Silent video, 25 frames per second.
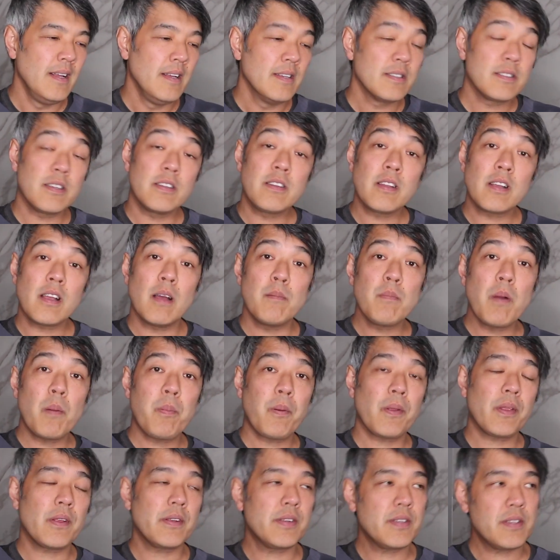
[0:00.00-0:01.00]
So to come up
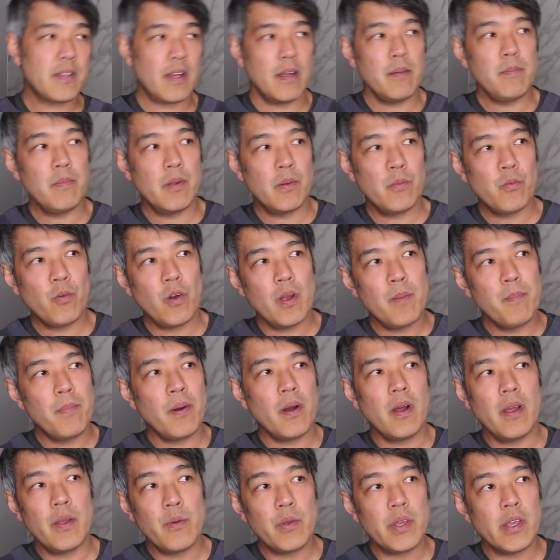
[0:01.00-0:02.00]
with a statement
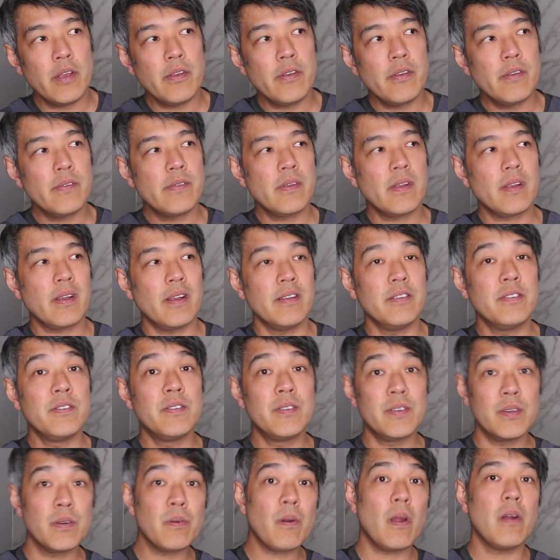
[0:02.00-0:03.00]
whereby you're using a
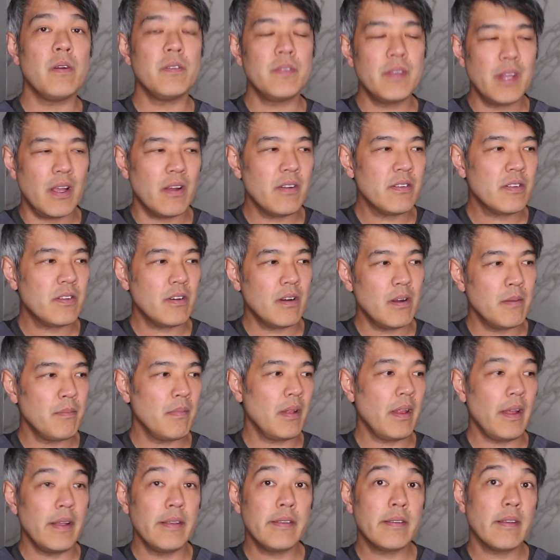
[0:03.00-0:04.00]
zero downtime
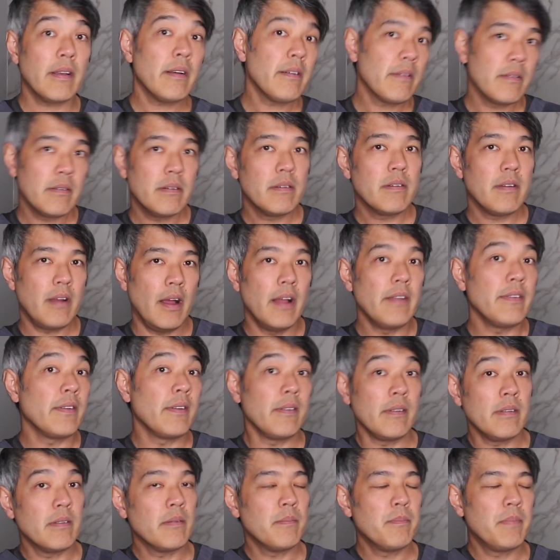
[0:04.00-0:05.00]
laser, as
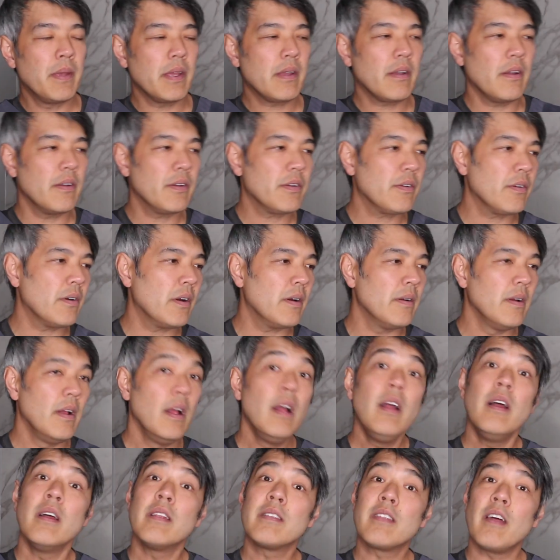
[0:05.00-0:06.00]
in PicoSure,
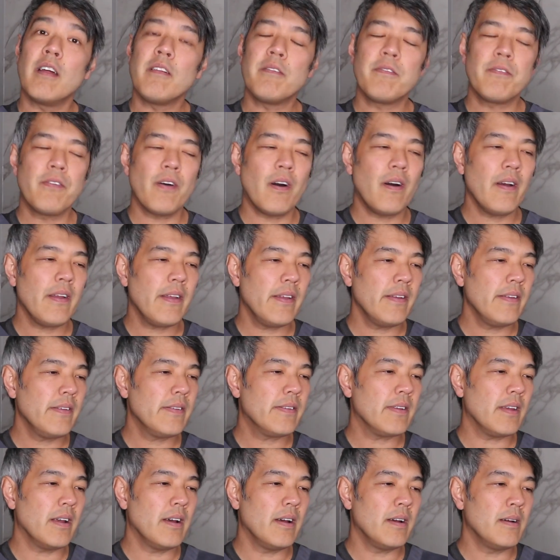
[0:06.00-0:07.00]
that
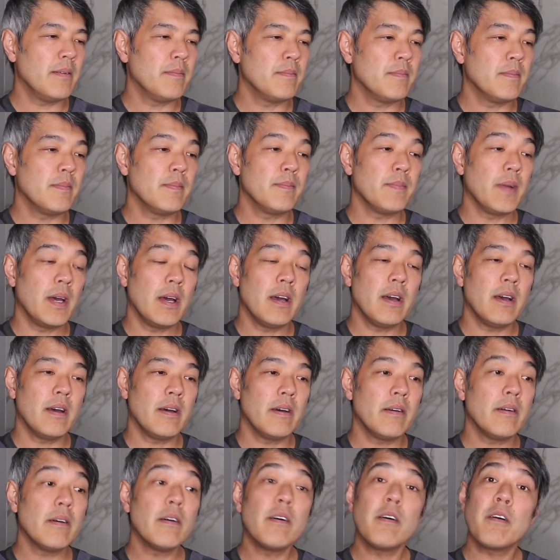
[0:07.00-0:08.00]
fires um,
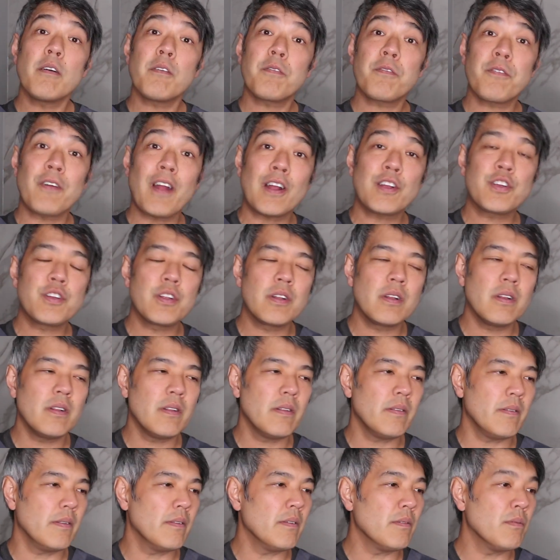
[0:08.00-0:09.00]
uh,
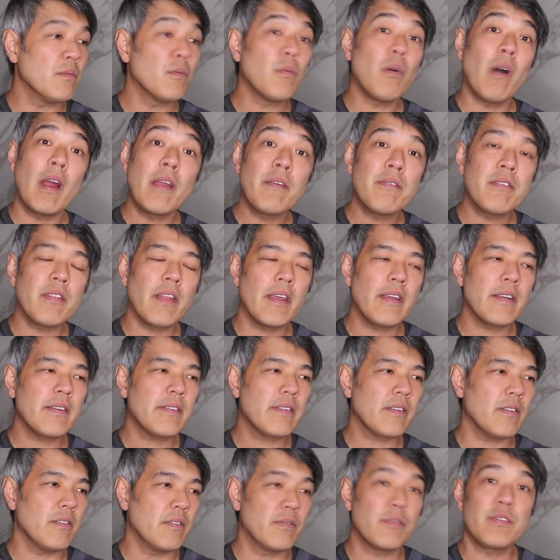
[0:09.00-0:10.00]
fractional
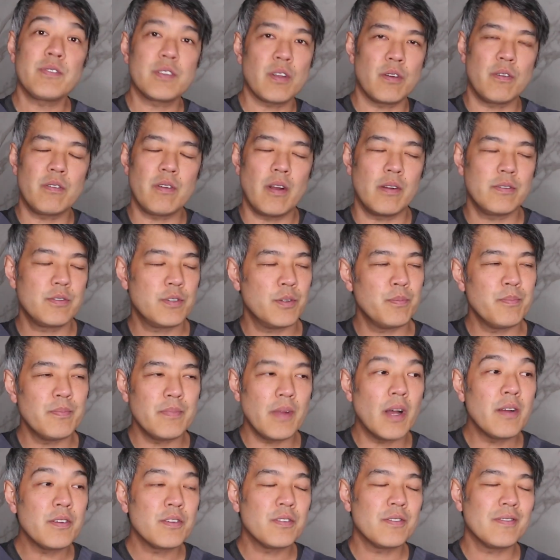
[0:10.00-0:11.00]
wavelengths of, sorry, I should,
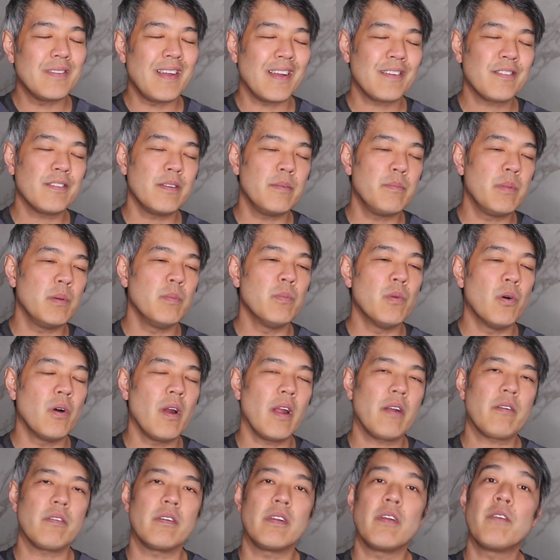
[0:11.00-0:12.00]
I should actually be more
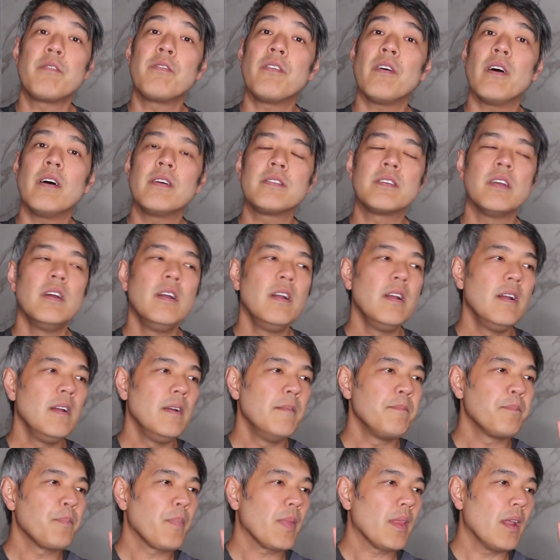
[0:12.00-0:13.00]
accurate, it fires
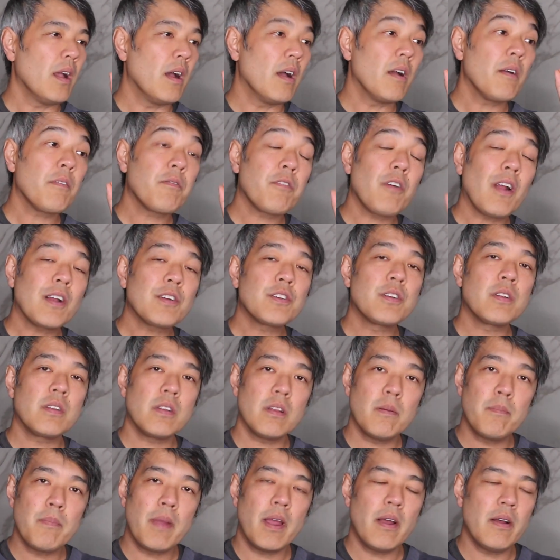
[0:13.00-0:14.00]
uh,
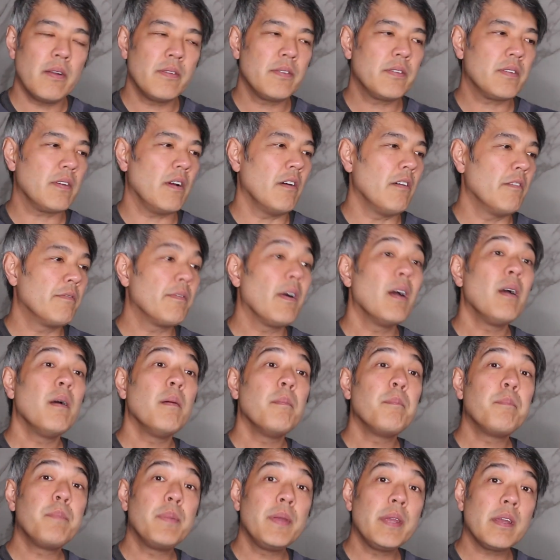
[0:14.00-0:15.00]
fractional amounts of
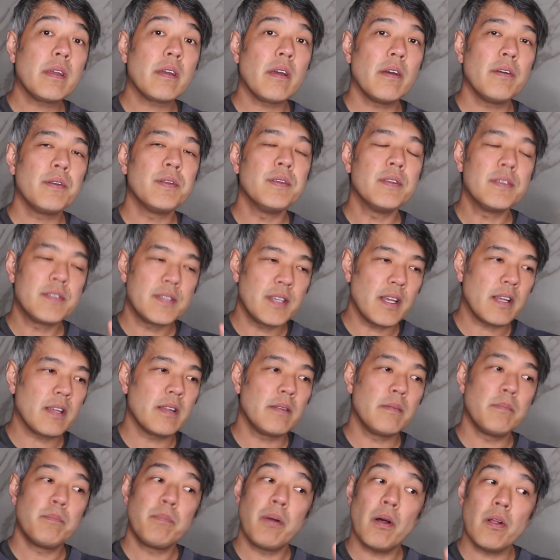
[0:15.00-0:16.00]

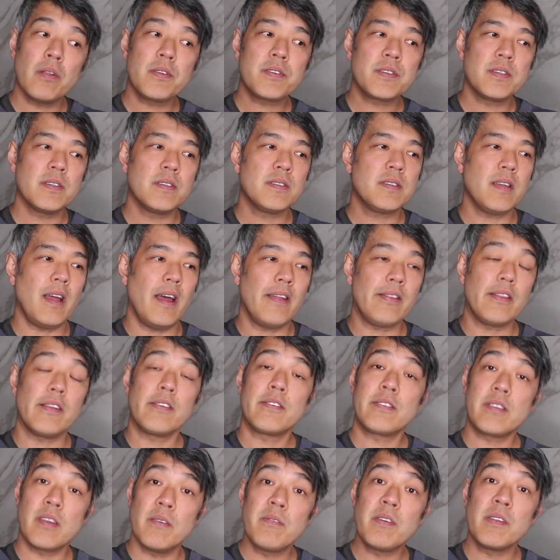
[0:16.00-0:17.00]
picosecond pulses at the
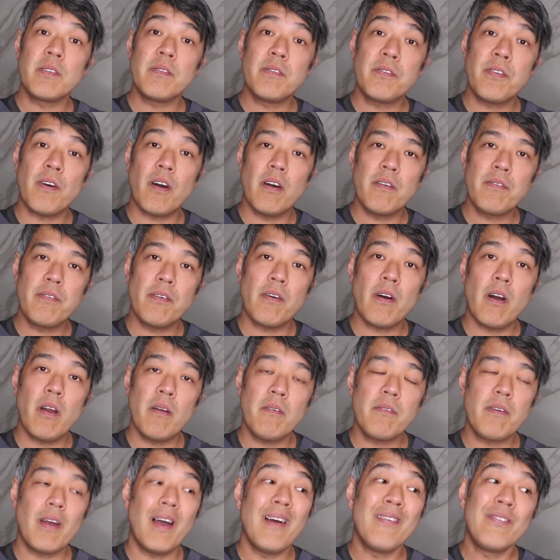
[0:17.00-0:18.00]

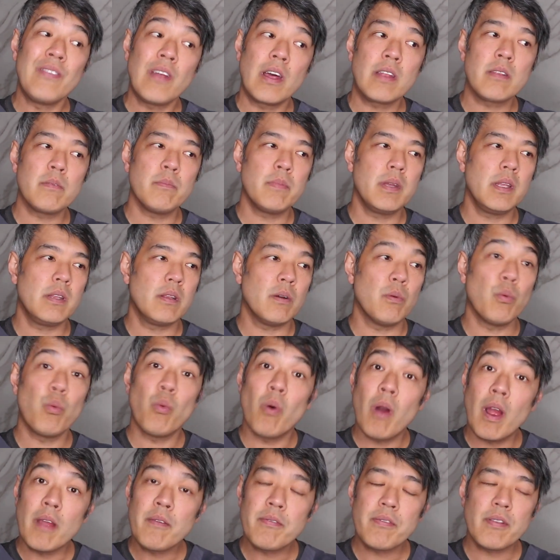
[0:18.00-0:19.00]
755 nanometer
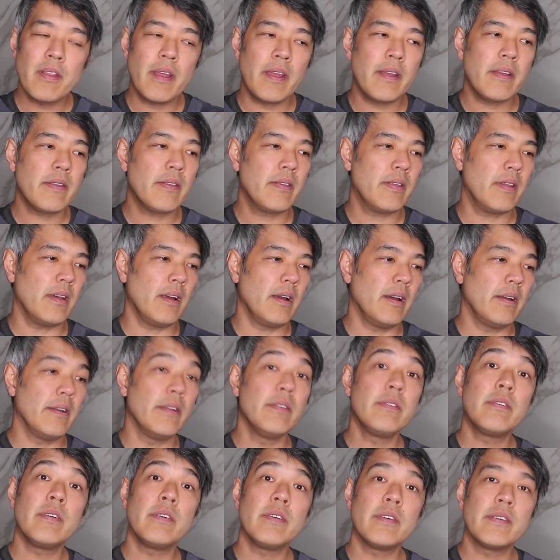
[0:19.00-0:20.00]
wavelength uh,
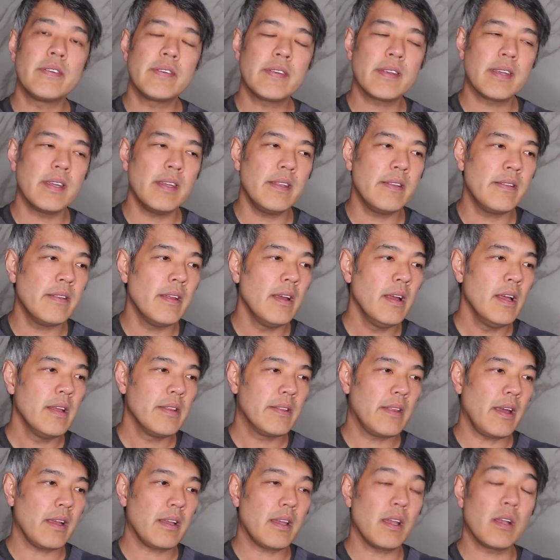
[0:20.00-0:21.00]
into your skin
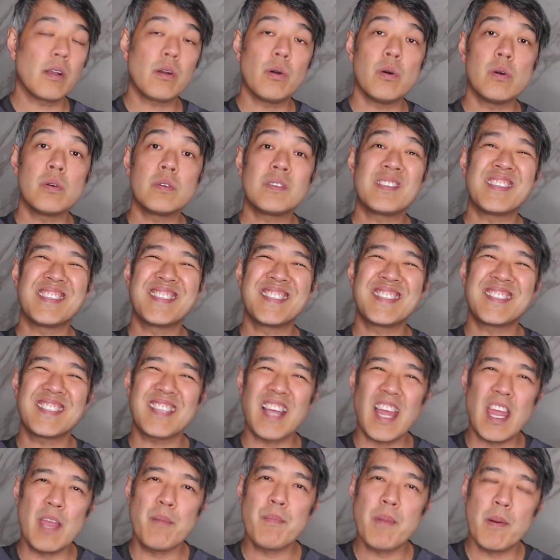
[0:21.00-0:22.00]
that can cause the
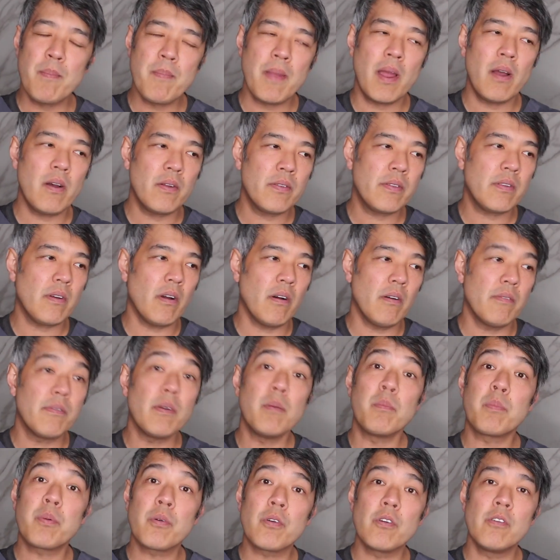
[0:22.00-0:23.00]
same amount of
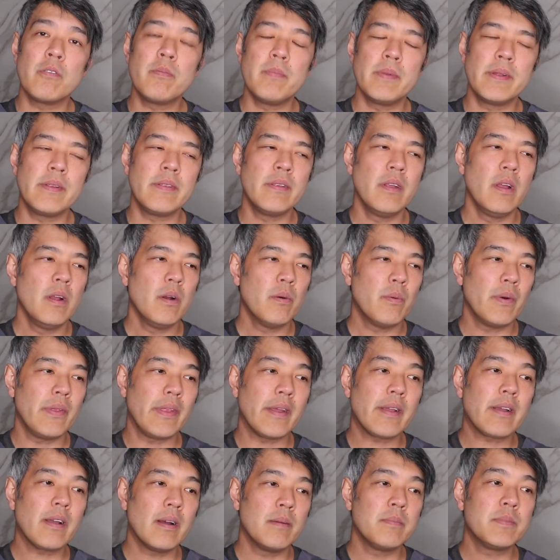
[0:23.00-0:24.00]
improvement when
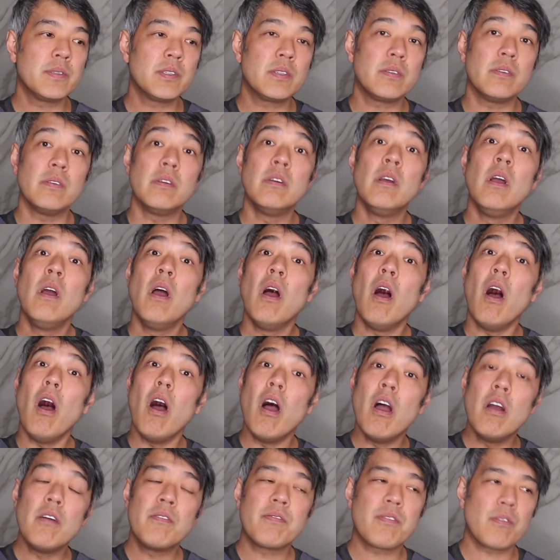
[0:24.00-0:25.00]
it comes to
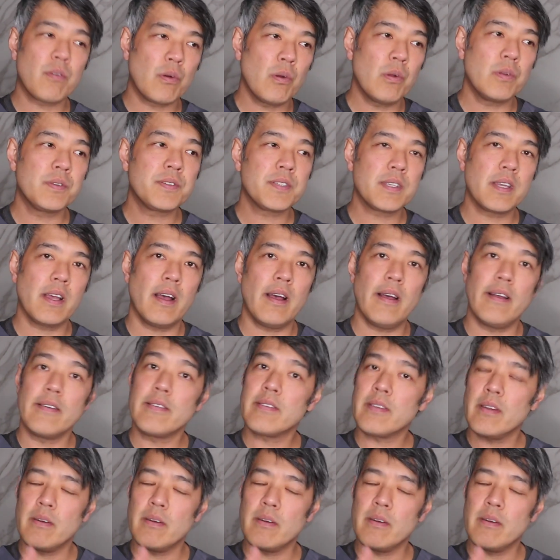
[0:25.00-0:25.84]
overall scars.